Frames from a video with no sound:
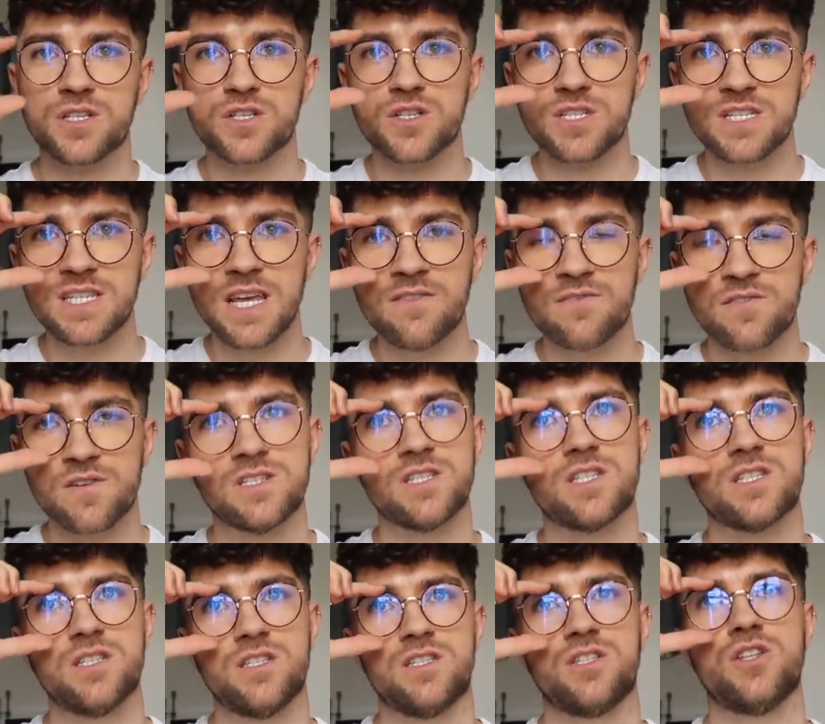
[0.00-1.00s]
So say for
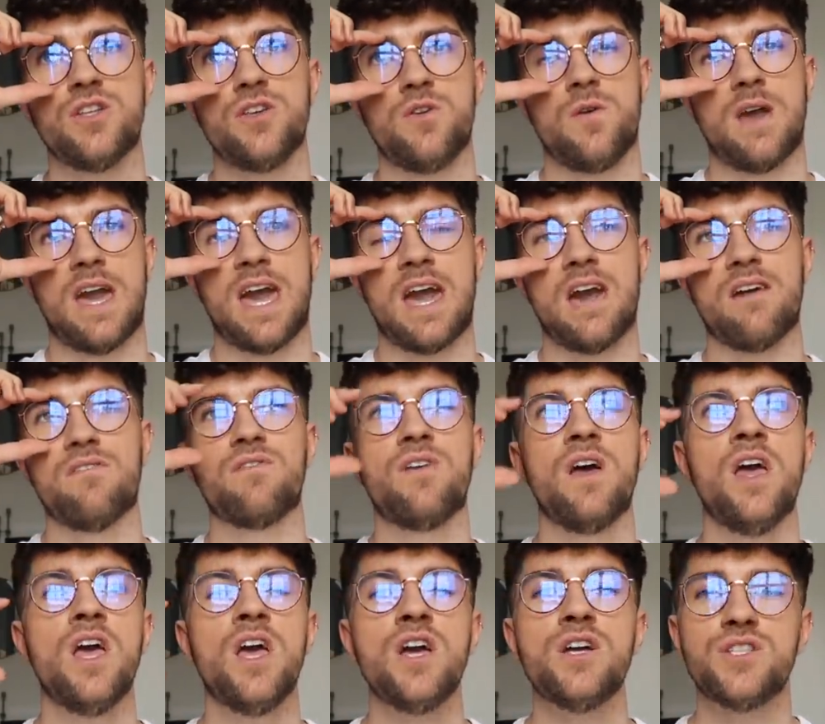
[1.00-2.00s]
instance you have
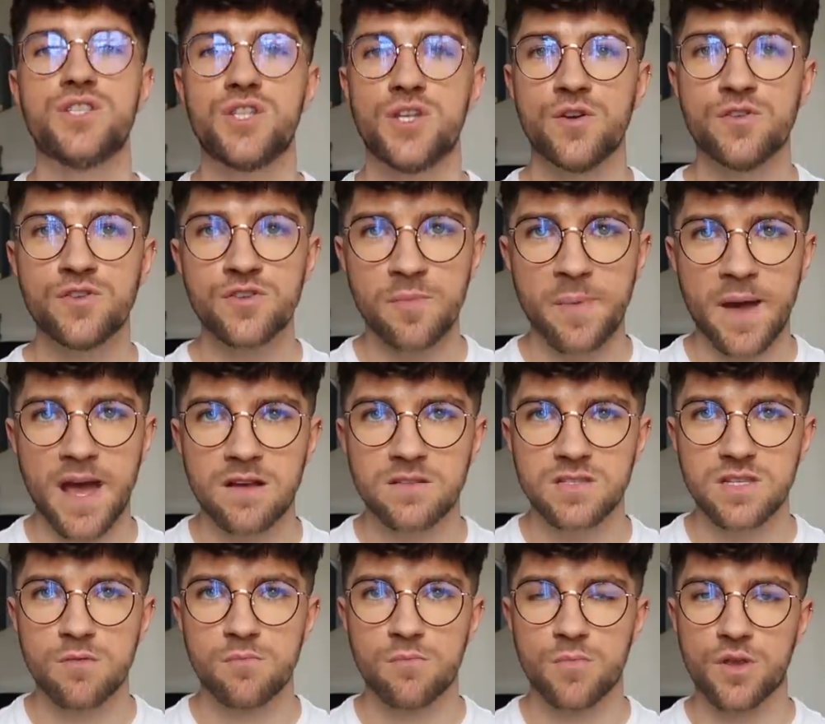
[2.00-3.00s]

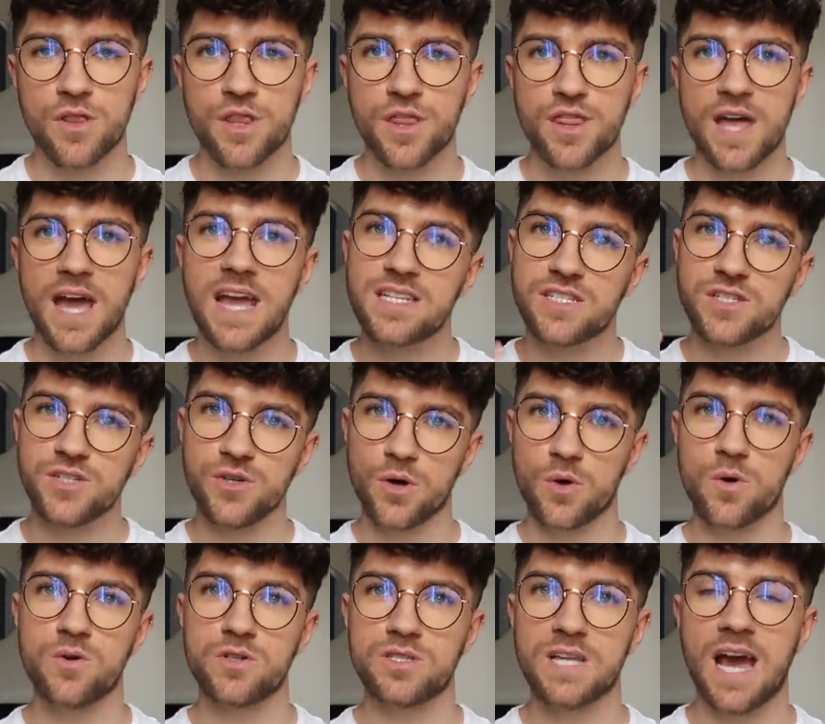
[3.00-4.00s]
£200 a month that is
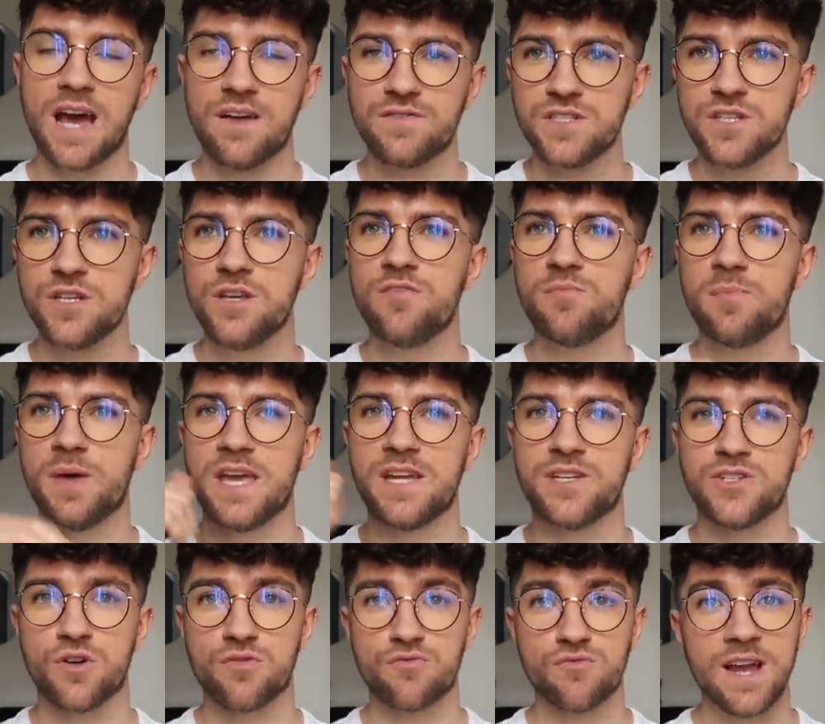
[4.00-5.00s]
yours after you've
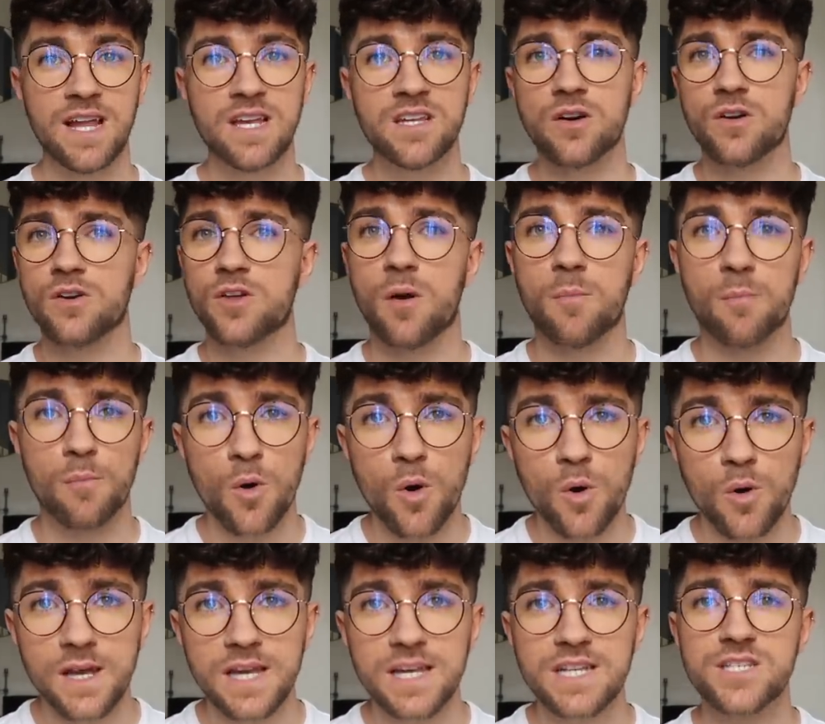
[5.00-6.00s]
paid your rent or your
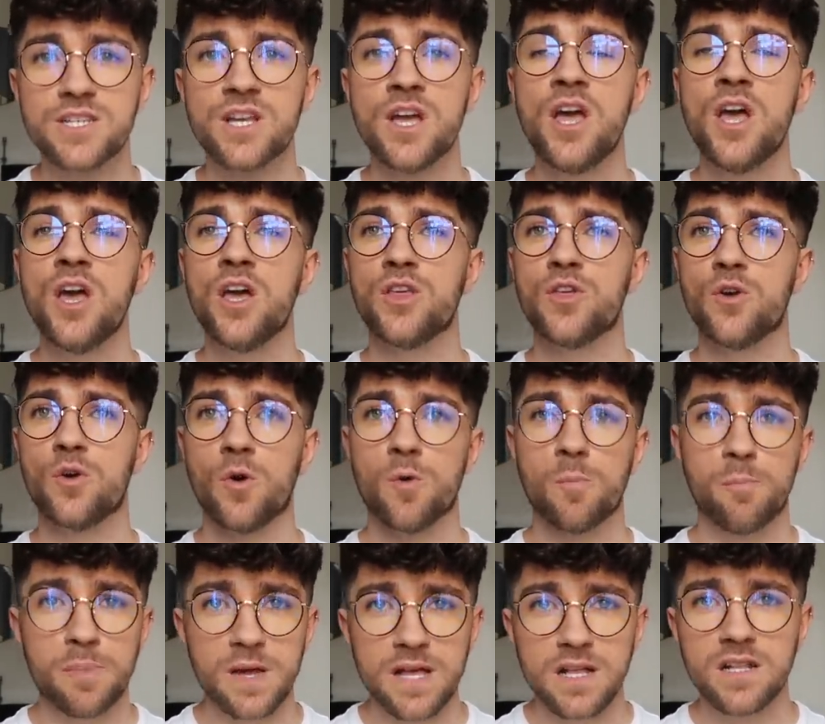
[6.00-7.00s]
mortgage, your
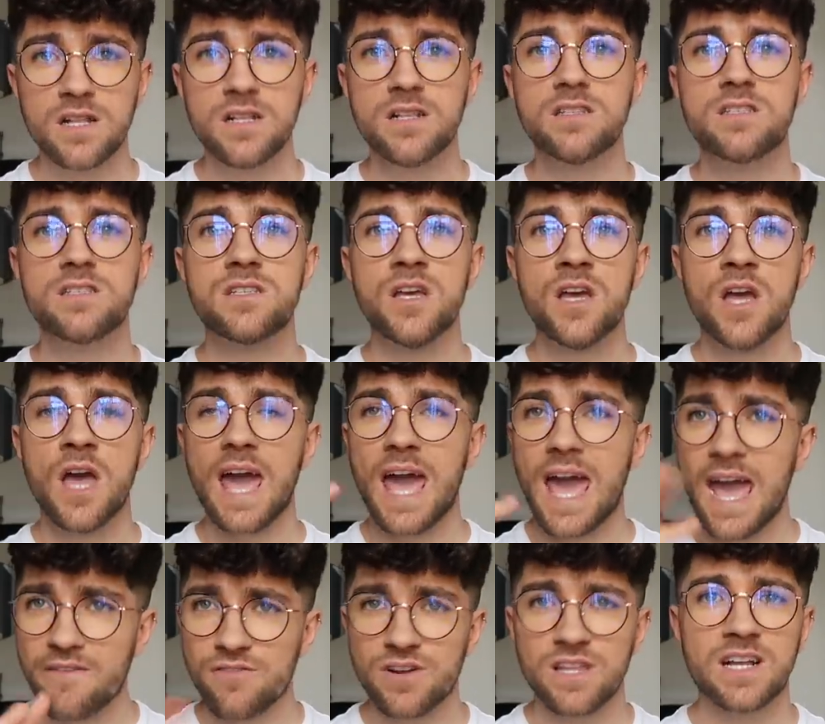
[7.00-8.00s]
bills,
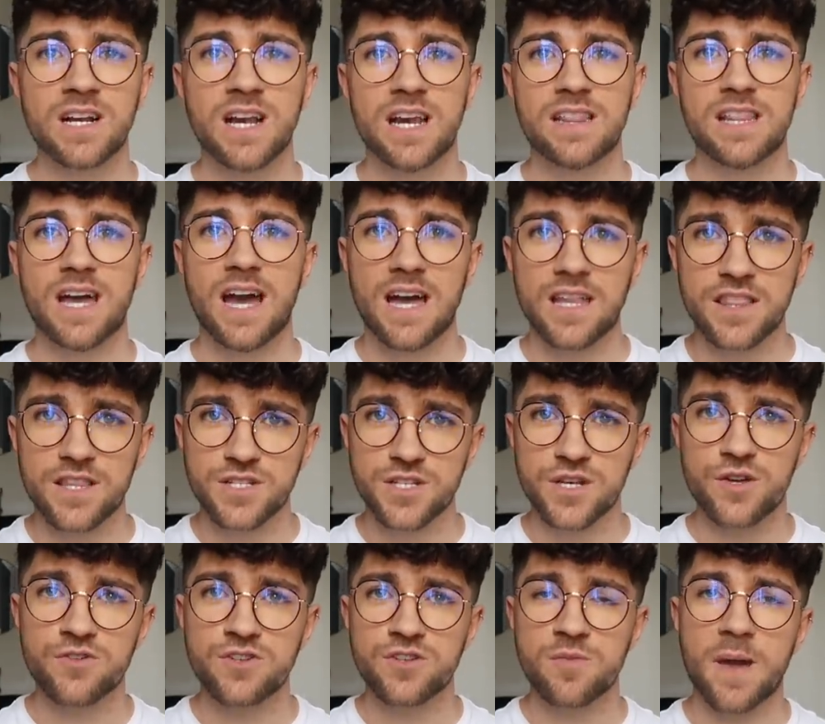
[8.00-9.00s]
everything like that. The
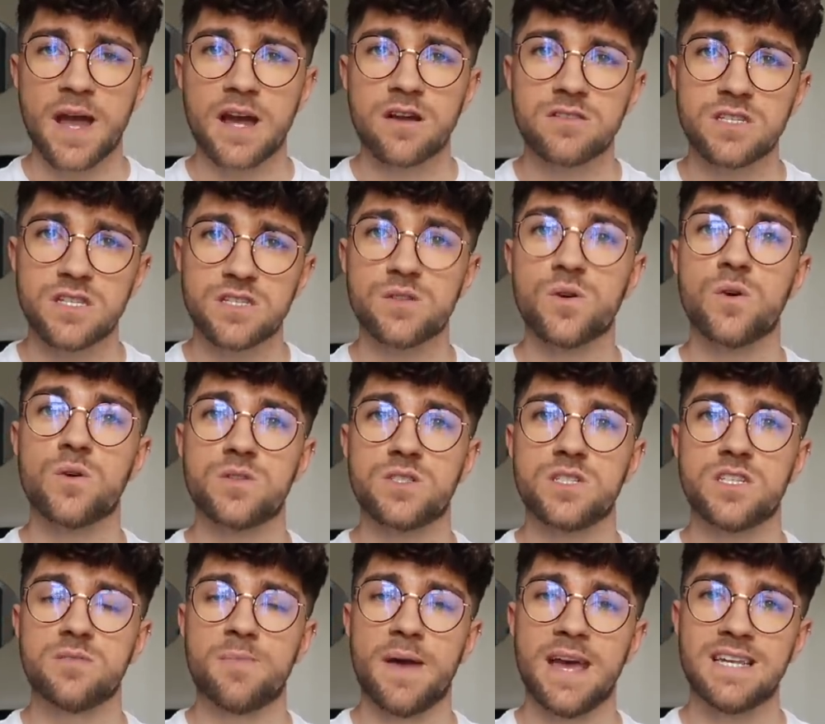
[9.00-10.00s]
£200 is yours
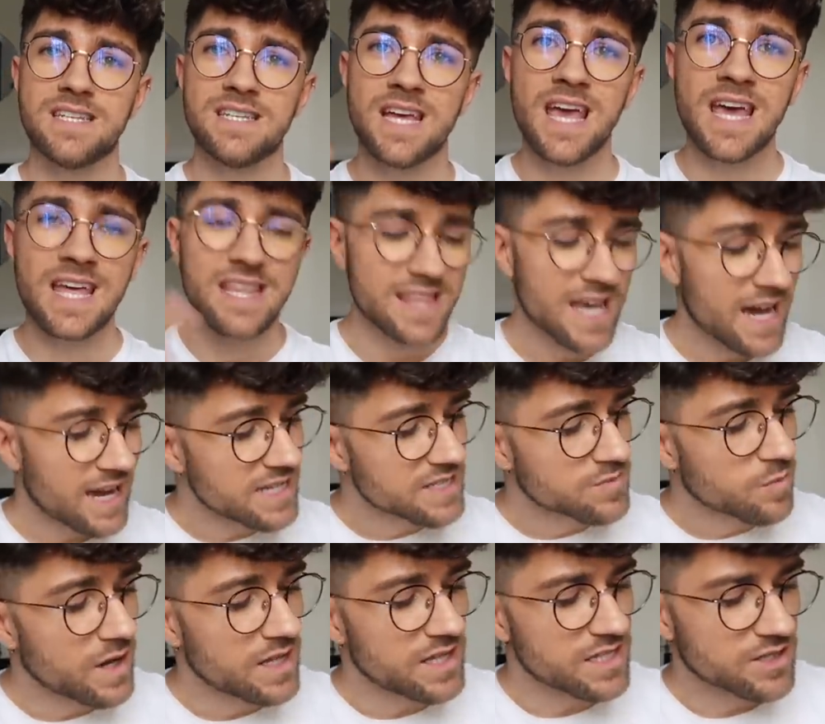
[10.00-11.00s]
to spend. That
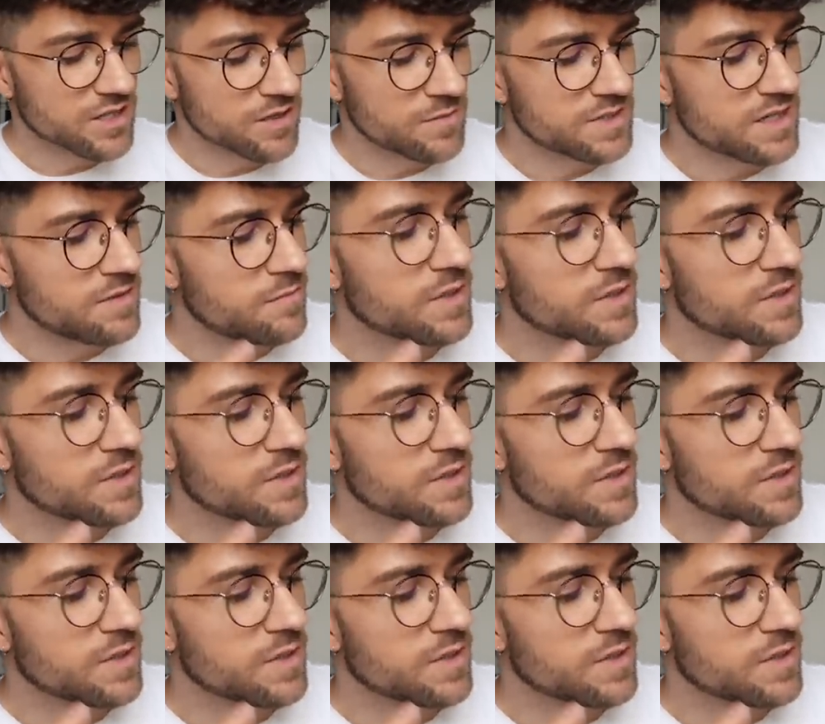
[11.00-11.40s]
is where this comes